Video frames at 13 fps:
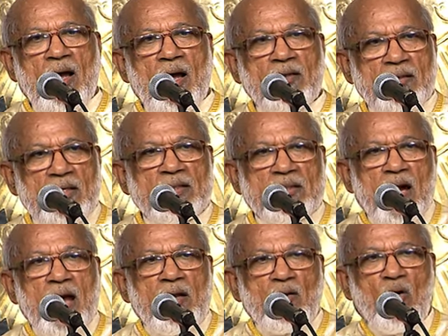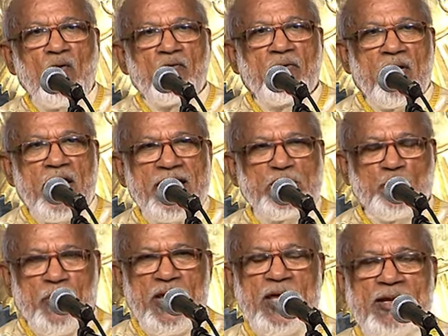And this kind of
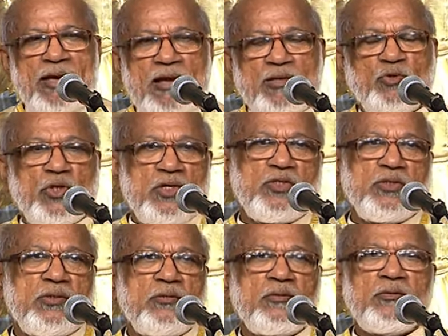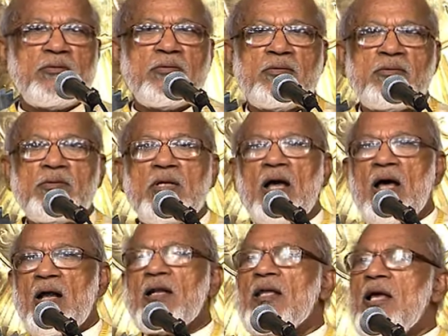experiences
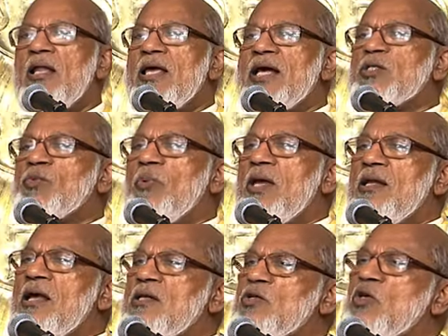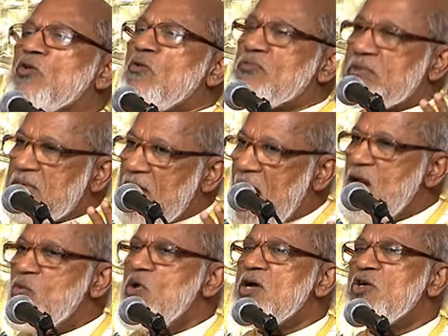are really experiences of
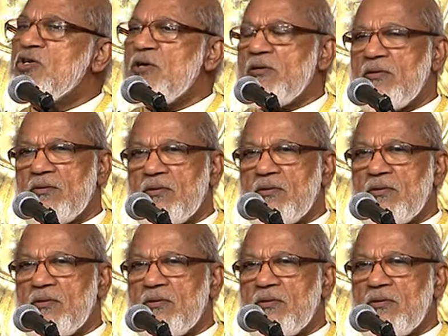salvation.